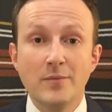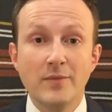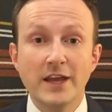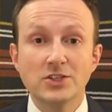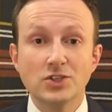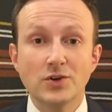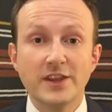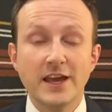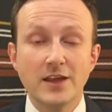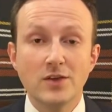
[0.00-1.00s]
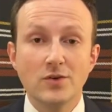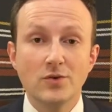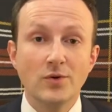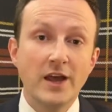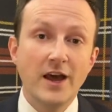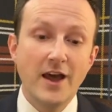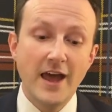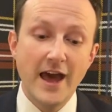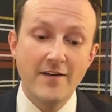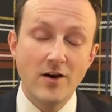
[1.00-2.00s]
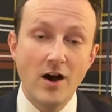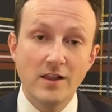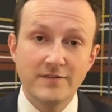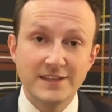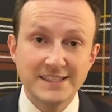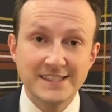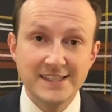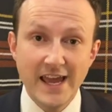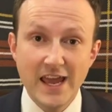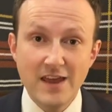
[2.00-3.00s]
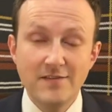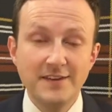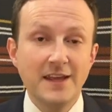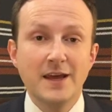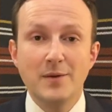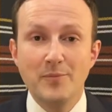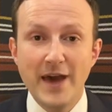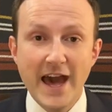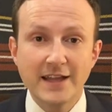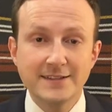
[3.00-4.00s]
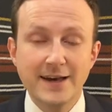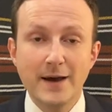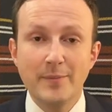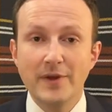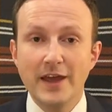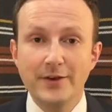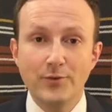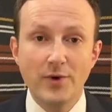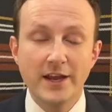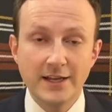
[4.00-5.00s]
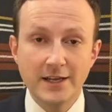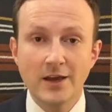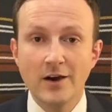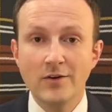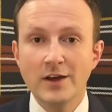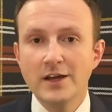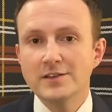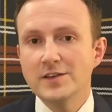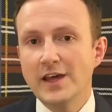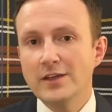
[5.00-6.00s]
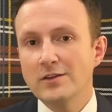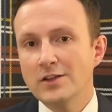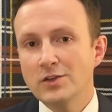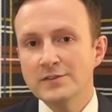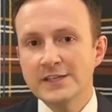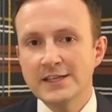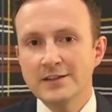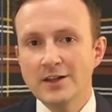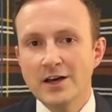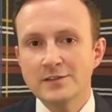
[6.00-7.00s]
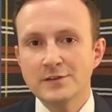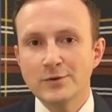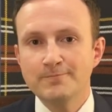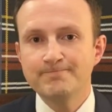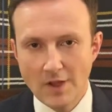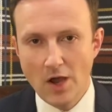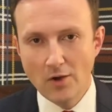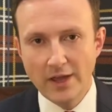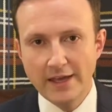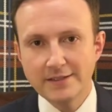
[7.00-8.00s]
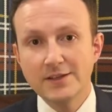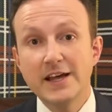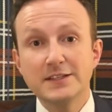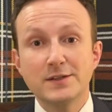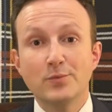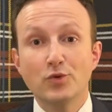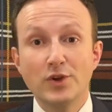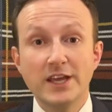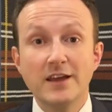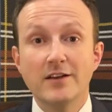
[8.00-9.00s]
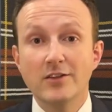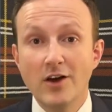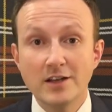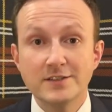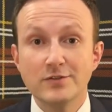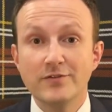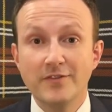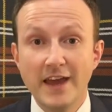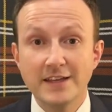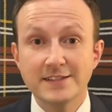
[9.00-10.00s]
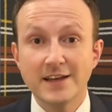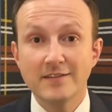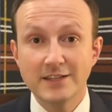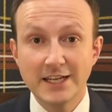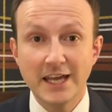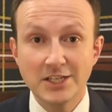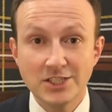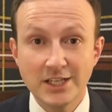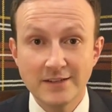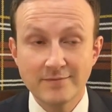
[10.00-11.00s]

Make sure that you have all of it saved, backed up, and ready to go so that you can use it in the lawsuit. Okay, so that's the pre-lawsuit phase of litigation.